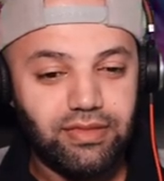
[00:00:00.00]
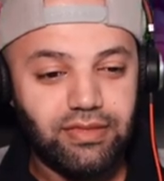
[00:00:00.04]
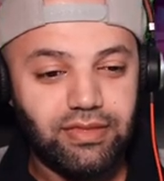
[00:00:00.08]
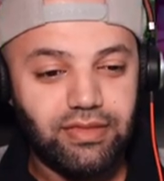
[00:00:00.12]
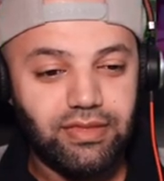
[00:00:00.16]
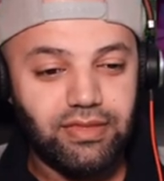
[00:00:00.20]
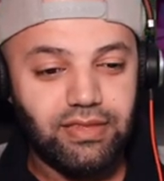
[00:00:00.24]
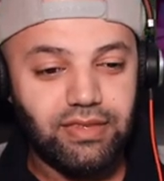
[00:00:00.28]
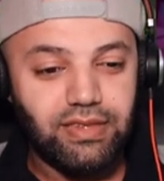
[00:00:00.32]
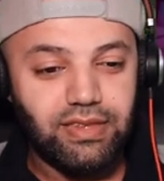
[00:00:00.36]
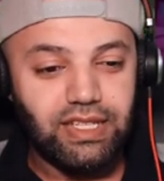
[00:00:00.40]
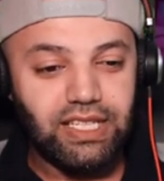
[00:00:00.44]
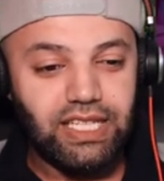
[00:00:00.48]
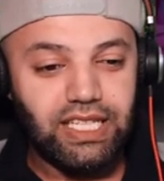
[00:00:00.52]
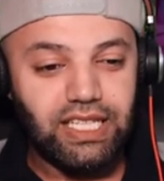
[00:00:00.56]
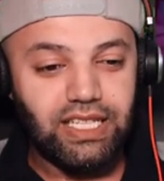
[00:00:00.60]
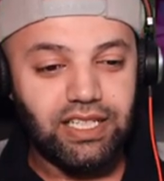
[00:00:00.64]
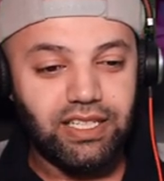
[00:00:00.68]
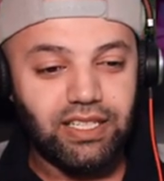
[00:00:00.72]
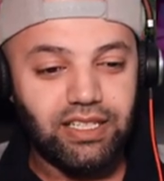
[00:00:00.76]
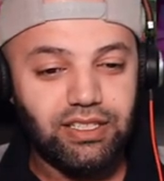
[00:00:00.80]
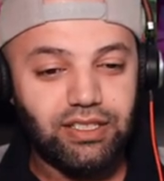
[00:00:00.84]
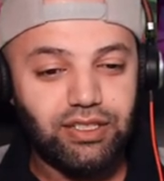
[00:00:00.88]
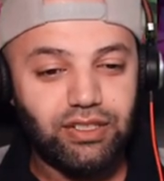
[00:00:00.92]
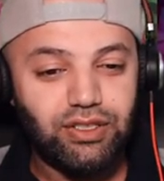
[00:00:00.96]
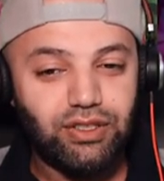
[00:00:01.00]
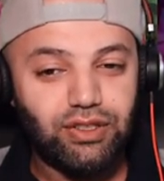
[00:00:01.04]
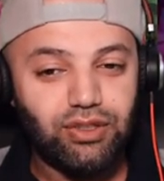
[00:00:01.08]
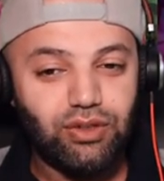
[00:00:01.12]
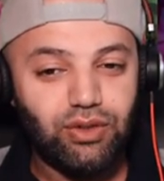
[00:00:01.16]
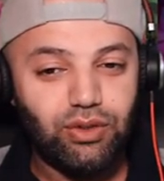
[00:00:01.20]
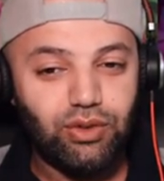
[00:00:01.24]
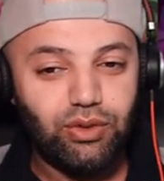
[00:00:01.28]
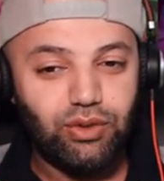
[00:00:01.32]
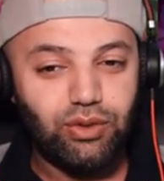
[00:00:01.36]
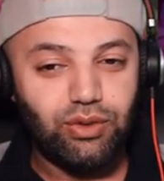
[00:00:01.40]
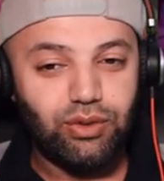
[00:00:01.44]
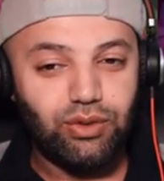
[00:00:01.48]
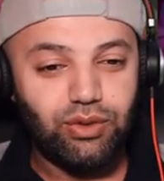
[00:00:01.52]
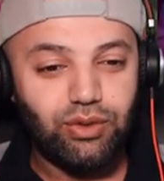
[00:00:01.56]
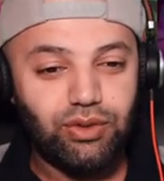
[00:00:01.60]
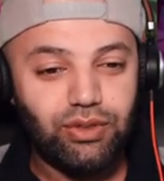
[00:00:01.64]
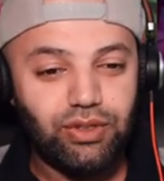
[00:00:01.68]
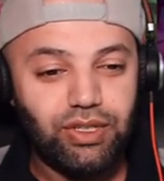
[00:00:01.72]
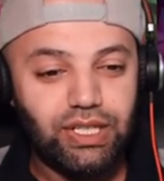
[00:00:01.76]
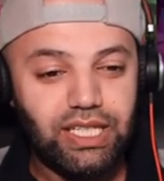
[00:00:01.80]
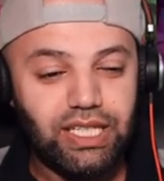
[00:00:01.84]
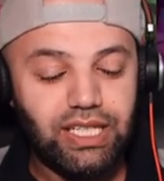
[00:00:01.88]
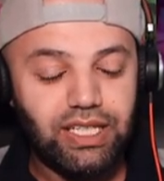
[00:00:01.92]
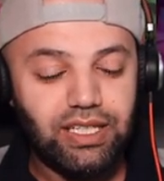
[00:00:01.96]

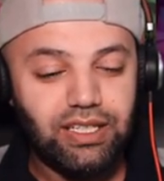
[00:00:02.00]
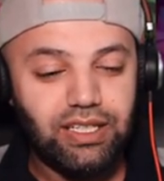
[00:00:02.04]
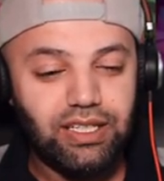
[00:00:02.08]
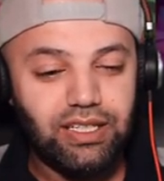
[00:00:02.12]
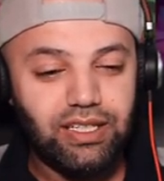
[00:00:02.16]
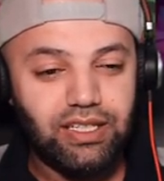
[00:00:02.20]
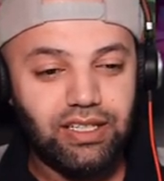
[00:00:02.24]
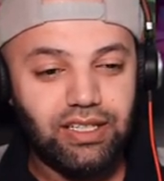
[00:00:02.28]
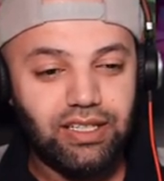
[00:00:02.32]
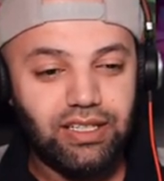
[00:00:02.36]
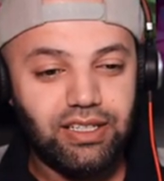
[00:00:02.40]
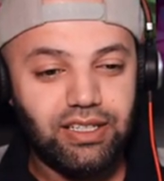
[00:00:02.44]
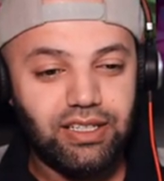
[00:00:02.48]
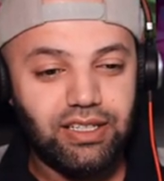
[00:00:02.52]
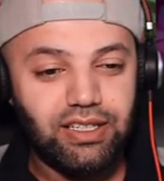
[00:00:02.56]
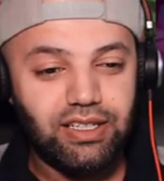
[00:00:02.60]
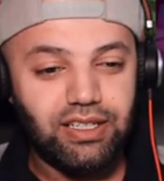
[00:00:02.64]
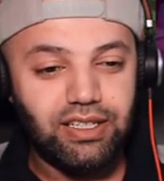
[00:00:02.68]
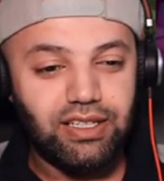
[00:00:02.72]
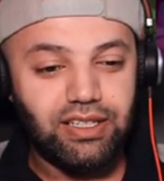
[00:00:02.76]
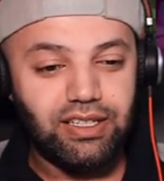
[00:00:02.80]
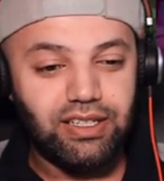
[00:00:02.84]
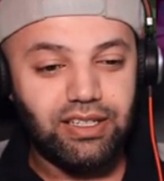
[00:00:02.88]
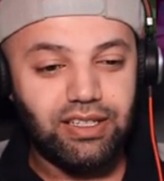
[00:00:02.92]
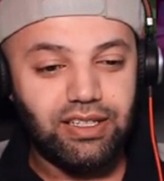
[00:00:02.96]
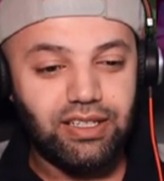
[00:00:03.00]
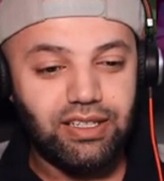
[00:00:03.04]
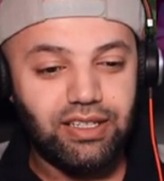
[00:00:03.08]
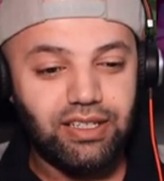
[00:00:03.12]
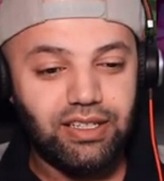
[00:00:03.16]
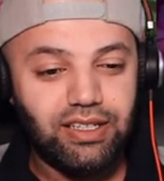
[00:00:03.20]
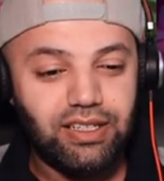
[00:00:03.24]
No one is speaking in this clip.